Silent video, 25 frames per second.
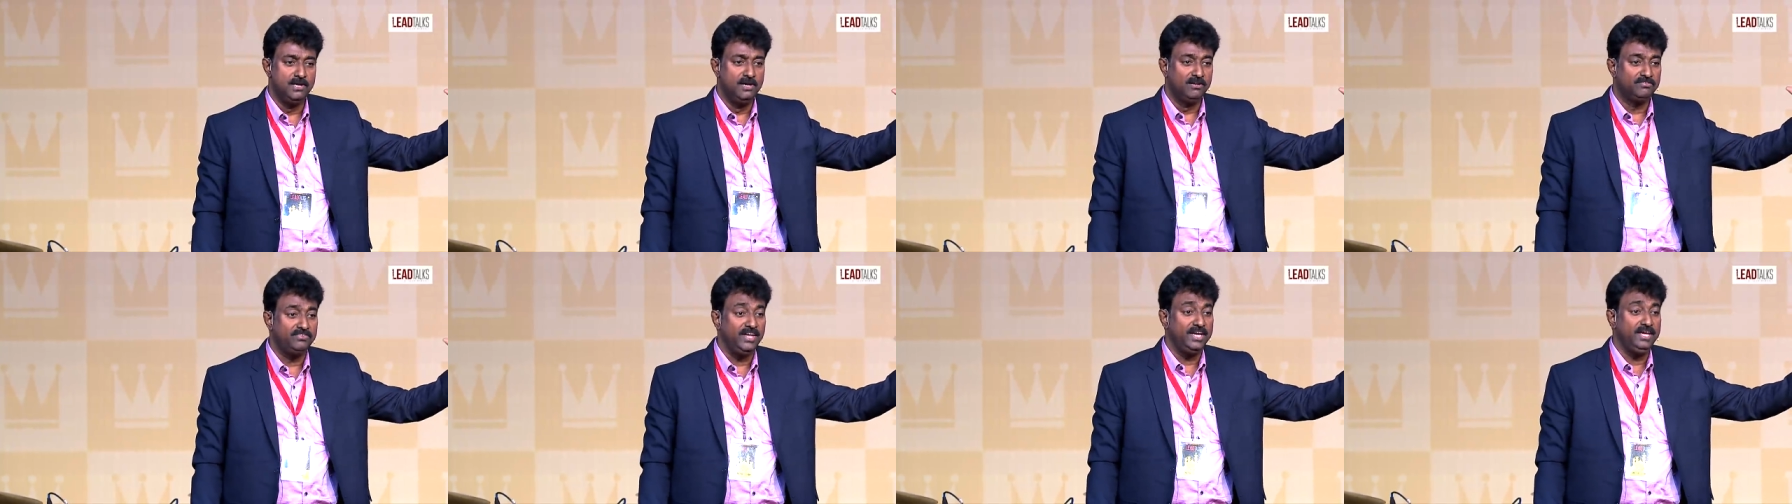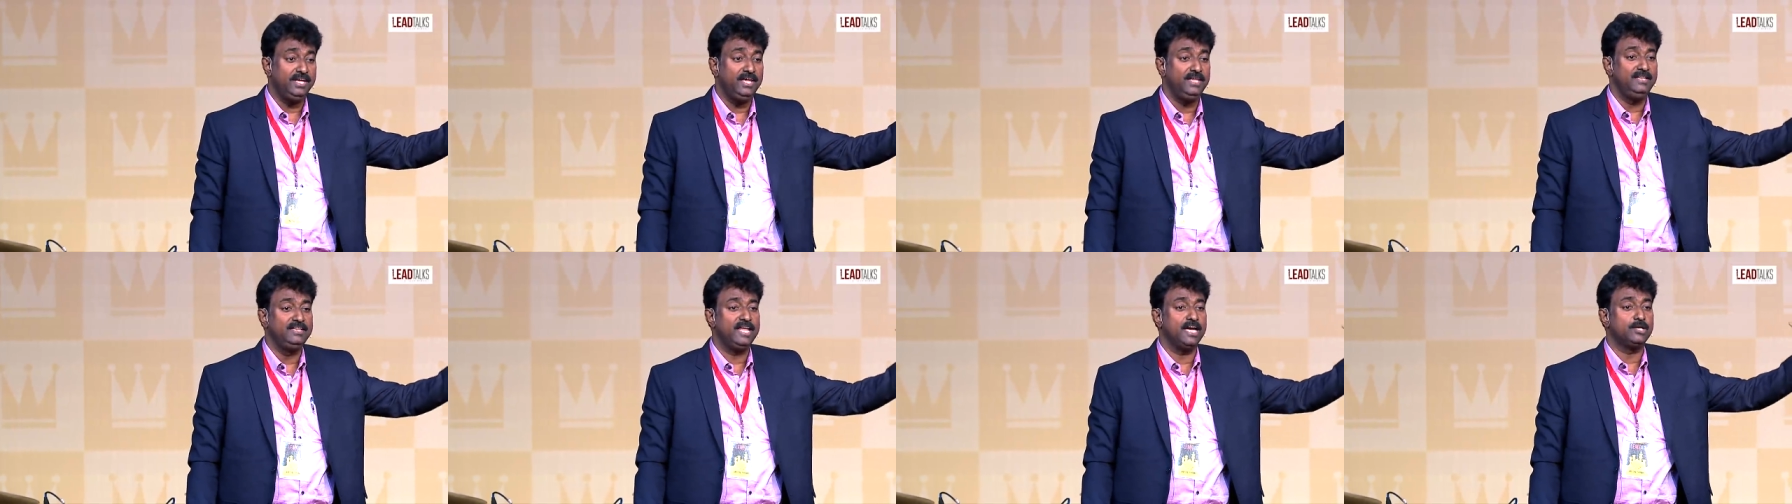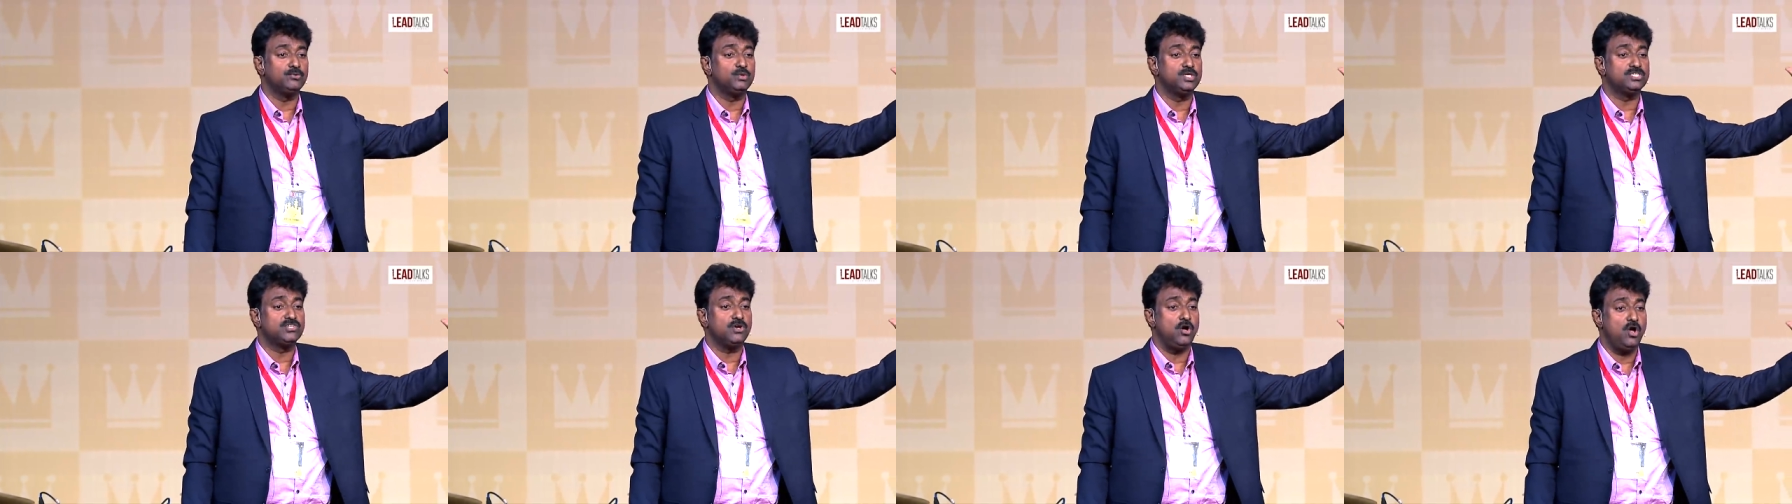thinking that
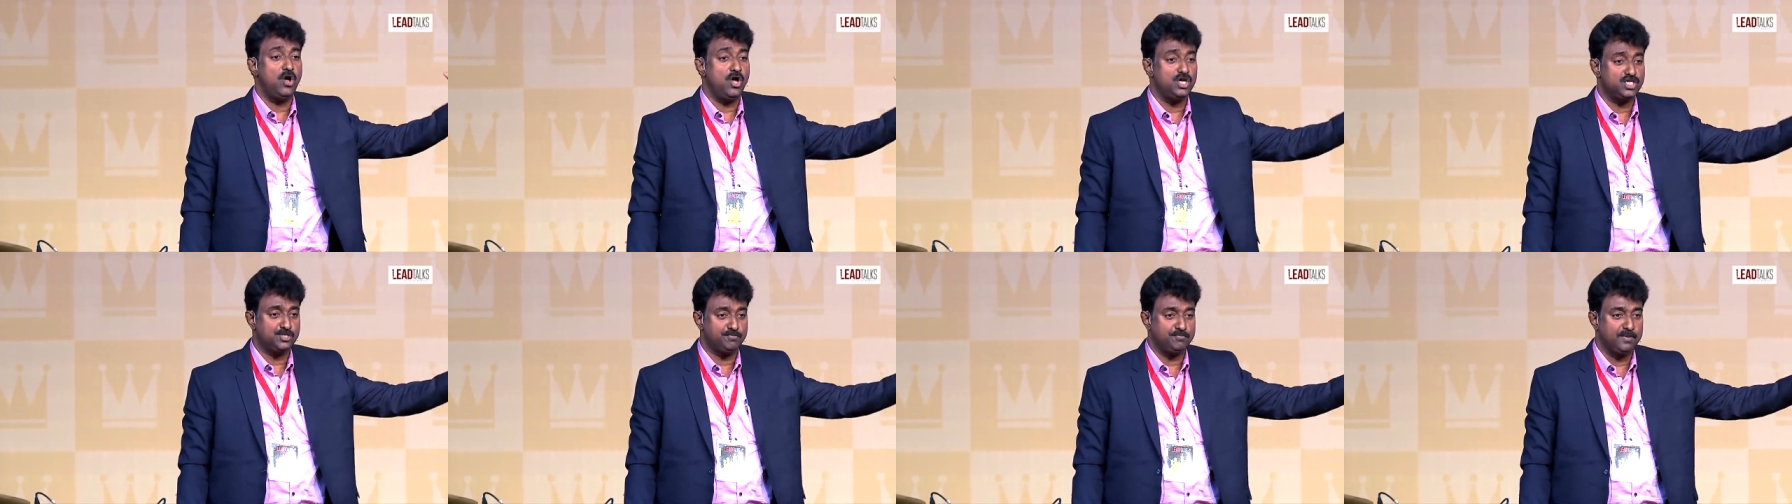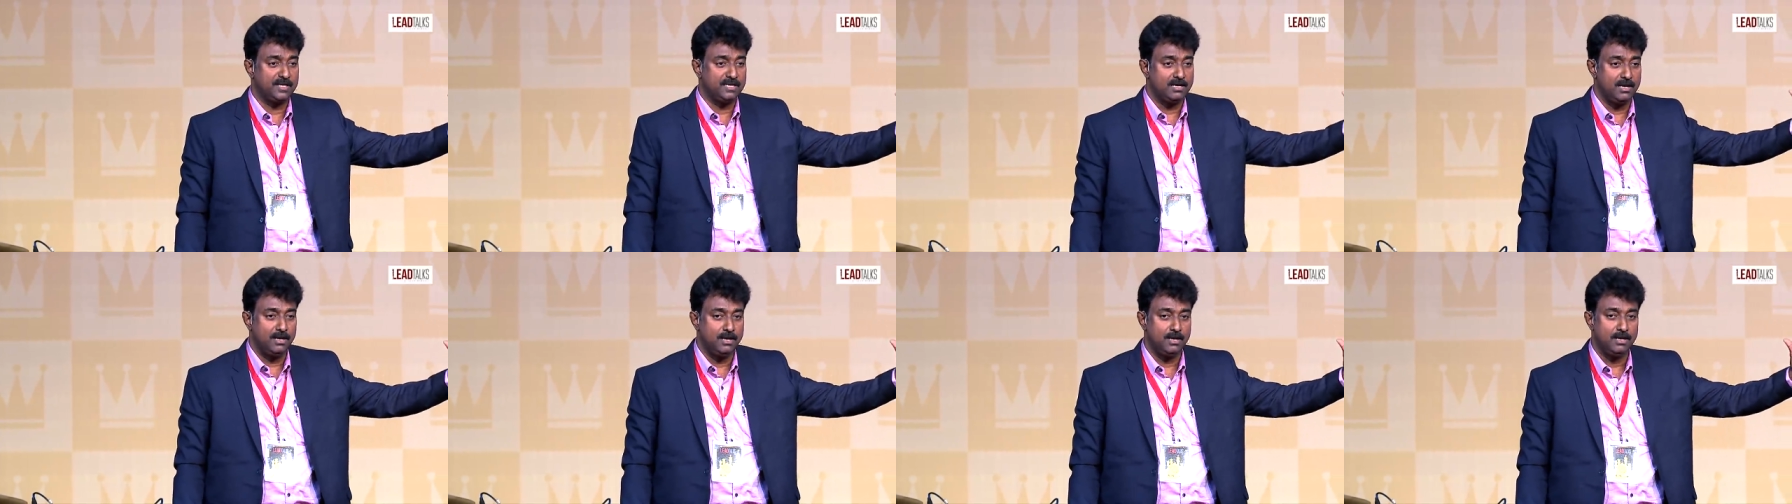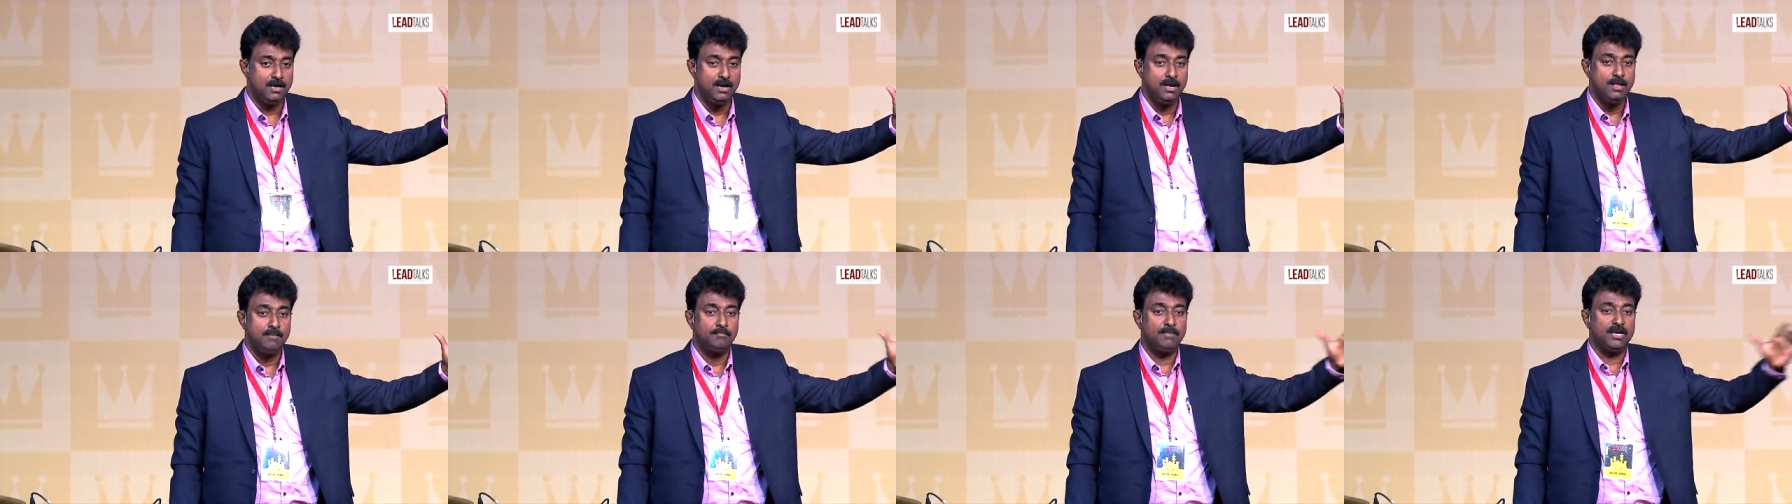was a hospital,
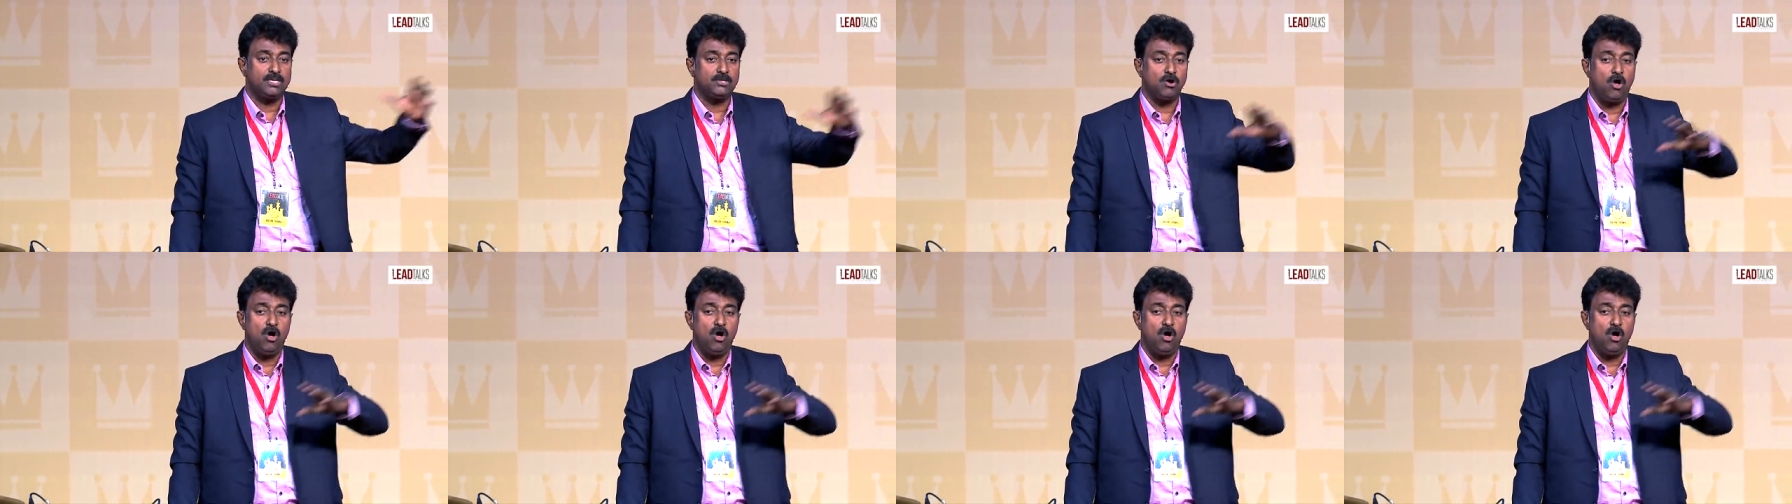but